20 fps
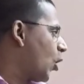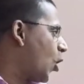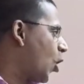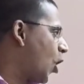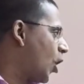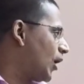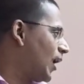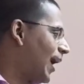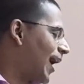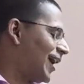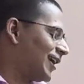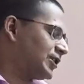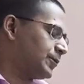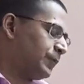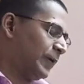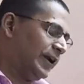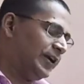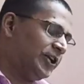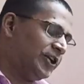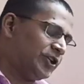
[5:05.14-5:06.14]
All
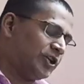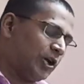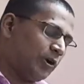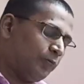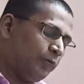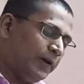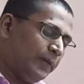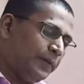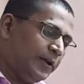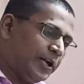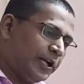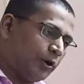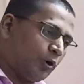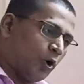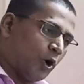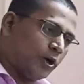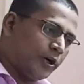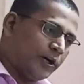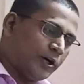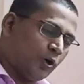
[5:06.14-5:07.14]
expenditure will be
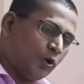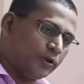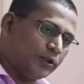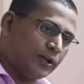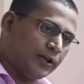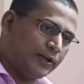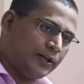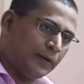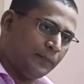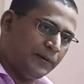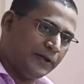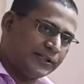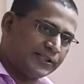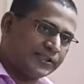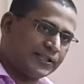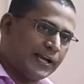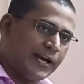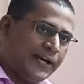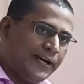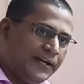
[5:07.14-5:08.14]
recorded on the debit
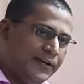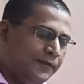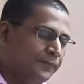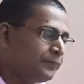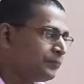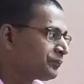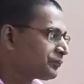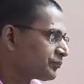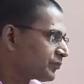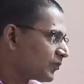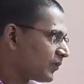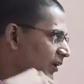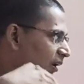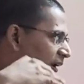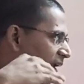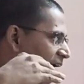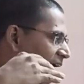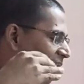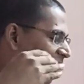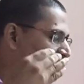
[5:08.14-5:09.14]
side,
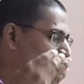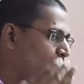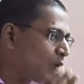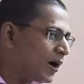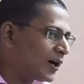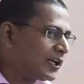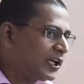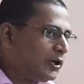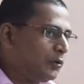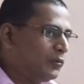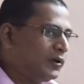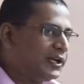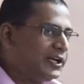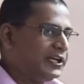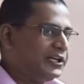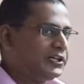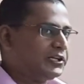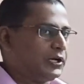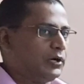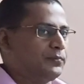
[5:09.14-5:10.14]
and whatever
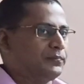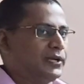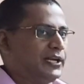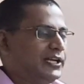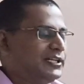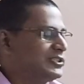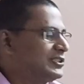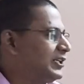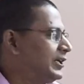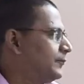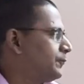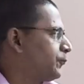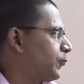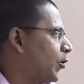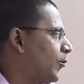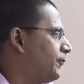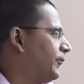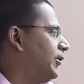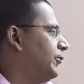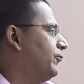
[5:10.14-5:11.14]
income, gains and
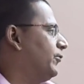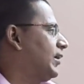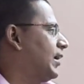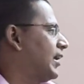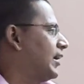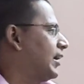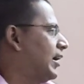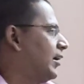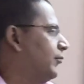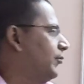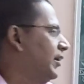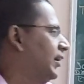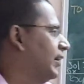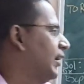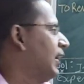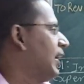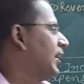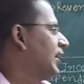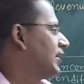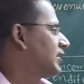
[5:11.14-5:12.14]
profit we are
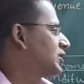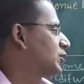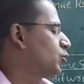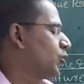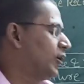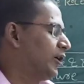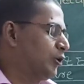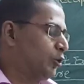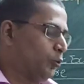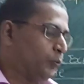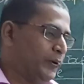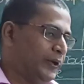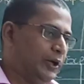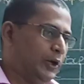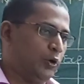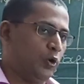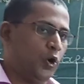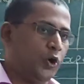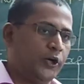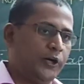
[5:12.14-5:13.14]
having, it's going to be
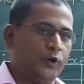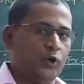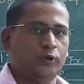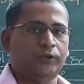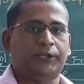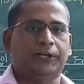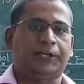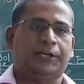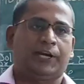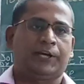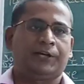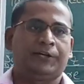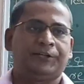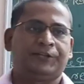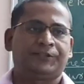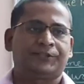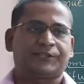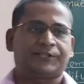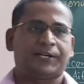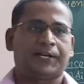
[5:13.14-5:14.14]
recorded on the
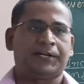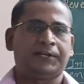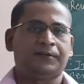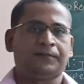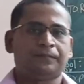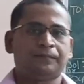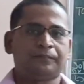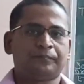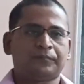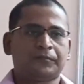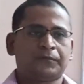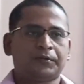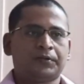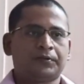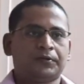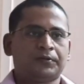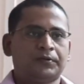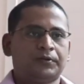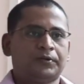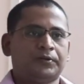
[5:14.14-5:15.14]
credit side.
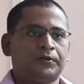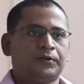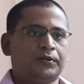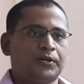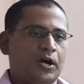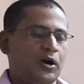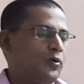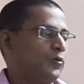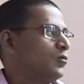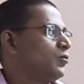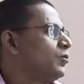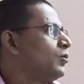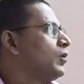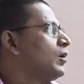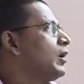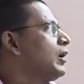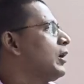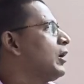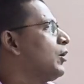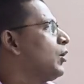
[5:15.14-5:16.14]
Now,
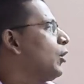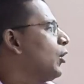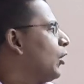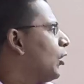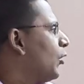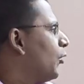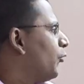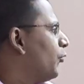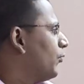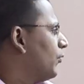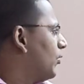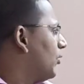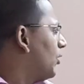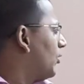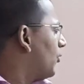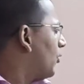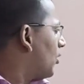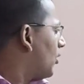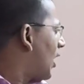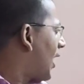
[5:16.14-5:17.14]

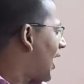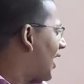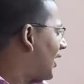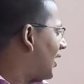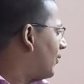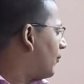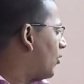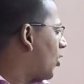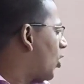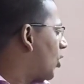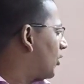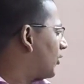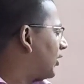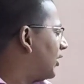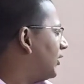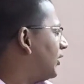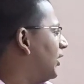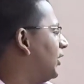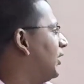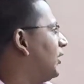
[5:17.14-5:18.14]
I have
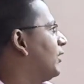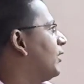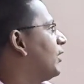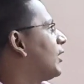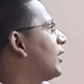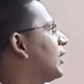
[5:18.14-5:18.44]
already